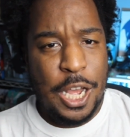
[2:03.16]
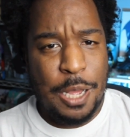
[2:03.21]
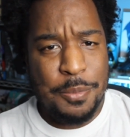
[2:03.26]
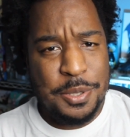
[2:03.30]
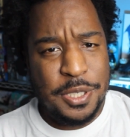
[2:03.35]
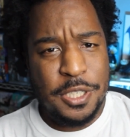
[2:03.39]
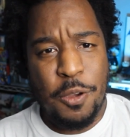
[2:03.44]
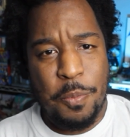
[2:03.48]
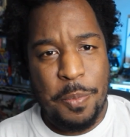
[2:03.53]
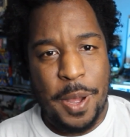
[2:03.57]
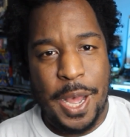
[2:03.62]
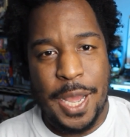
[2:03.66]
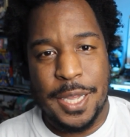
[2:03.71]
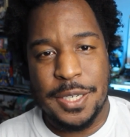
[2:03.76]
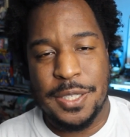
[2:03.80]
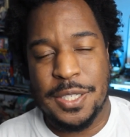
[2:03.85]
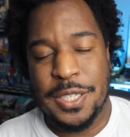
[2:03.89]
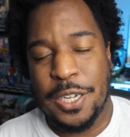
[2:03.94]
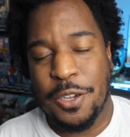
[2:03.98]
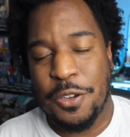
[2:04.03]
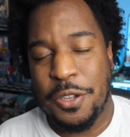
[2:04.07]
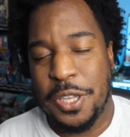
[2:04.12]
I'm still buying
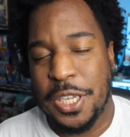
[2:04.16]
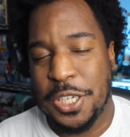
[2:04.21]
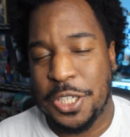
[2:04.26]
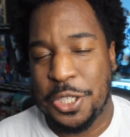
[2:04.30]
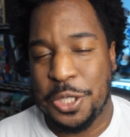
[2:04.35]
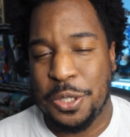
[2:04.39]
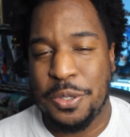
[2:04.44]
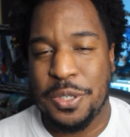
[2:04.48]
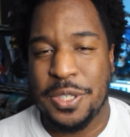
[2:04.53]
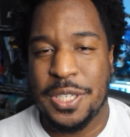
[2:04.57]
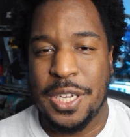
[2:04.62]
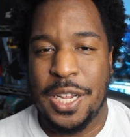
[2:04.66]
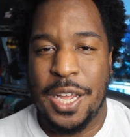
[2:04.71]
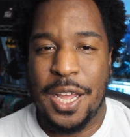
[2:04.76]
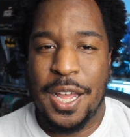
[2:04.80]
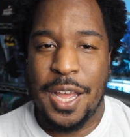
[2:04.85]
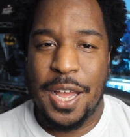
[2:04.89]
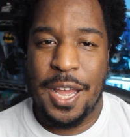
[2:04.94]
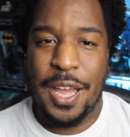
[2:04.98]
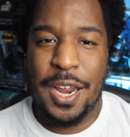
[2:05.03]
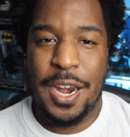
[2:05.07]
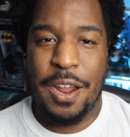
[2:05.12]
single issues.
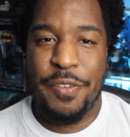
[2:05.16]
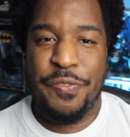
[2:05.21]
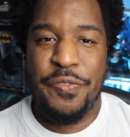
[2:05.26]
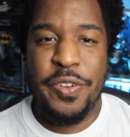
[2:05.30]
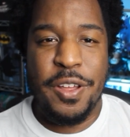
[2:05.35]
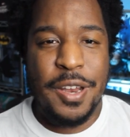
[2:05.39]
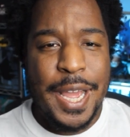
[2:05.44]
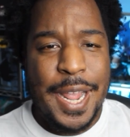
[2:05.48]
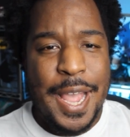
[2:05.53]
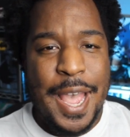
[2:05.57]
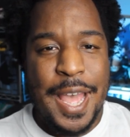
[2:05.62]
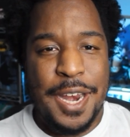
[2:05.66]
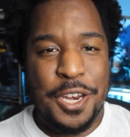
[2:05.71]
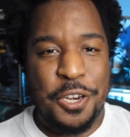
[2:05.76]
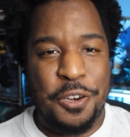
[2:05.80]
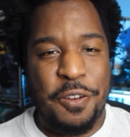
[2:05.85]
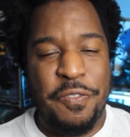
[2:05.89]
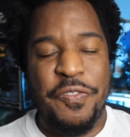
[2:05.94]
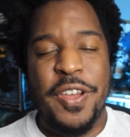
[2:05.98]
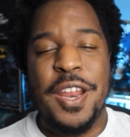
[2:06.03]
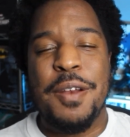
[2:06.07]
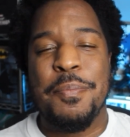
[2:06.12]
And I felt like I had to
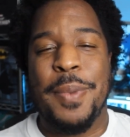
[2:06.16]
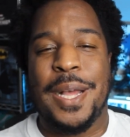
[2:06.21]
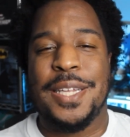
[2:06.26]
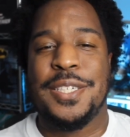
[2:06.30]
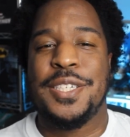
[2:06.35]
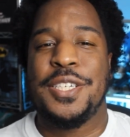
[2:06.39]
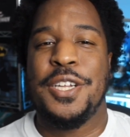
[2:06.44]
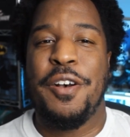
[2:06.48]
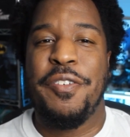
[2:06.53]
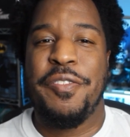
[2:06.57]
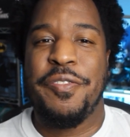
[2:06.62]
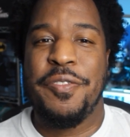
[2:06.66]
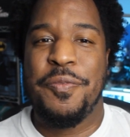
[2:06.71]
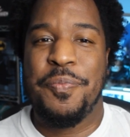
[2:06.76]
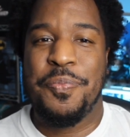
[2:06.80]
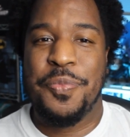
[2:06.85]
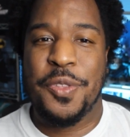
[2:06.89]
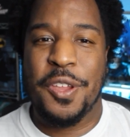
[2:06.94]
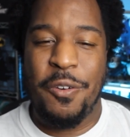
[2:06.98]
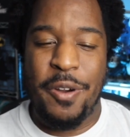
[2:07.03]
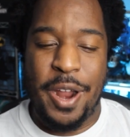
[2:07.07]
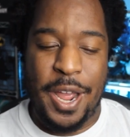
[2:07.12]
defend myself
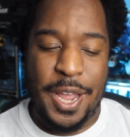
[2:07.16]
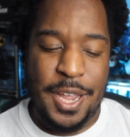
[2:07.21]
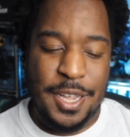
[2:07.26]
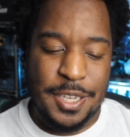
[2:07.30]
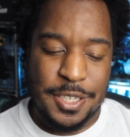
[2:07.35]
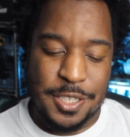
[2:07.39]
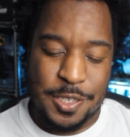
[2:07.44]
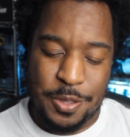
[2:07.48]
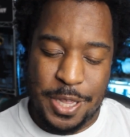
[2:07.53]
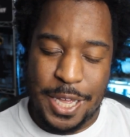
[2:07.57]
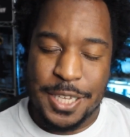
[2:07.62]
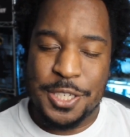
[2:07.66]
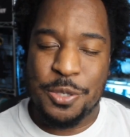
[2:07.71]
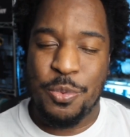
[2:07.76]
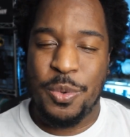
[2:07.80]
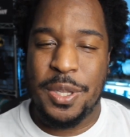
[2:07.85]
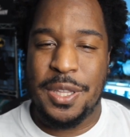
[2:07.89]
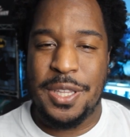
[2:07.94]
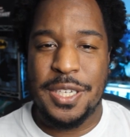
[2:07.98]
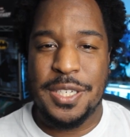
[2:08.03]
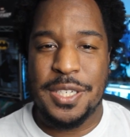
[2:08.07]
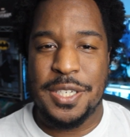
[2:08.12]
right? And so that's
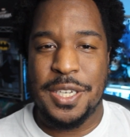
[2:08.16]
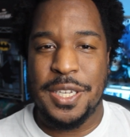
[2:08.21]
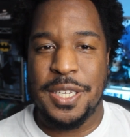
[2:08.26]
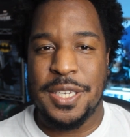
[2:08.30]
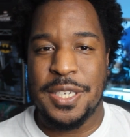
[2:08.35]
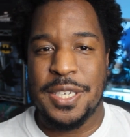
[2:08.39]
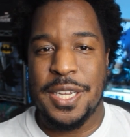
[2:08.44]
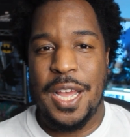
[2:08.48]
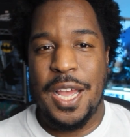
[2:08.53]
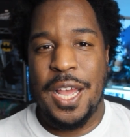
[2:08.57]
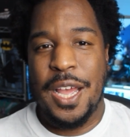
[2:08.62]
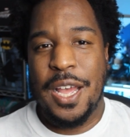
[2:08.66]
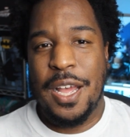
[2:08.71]
what this is.